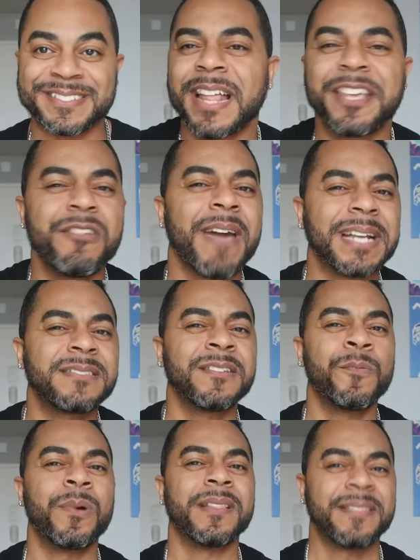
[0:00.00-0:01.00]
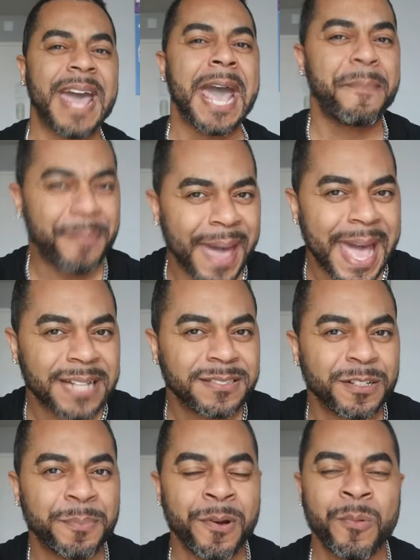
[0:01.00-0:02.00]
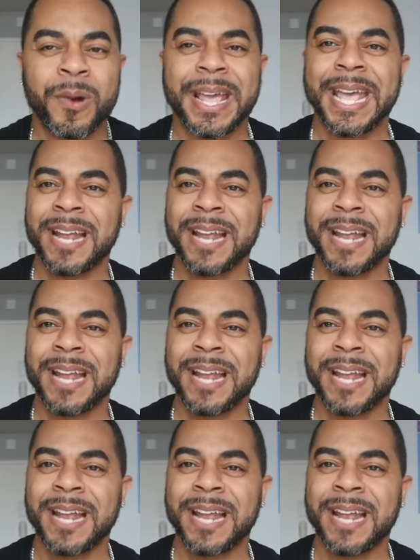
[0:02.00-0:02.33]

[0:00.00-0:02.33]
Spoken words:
Like, you hate someone that bad to the point where